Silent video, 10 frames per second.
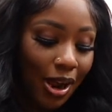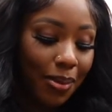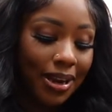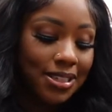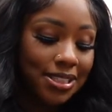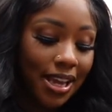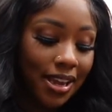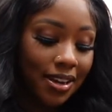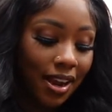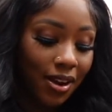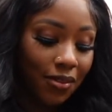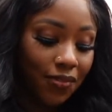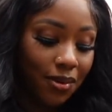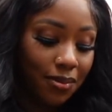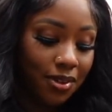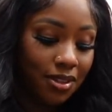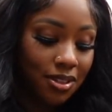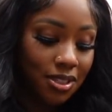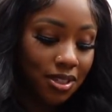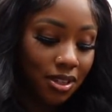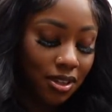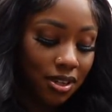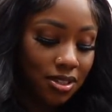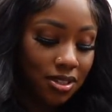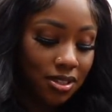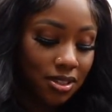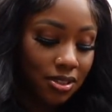I'm about to say, now from the looks of your closet.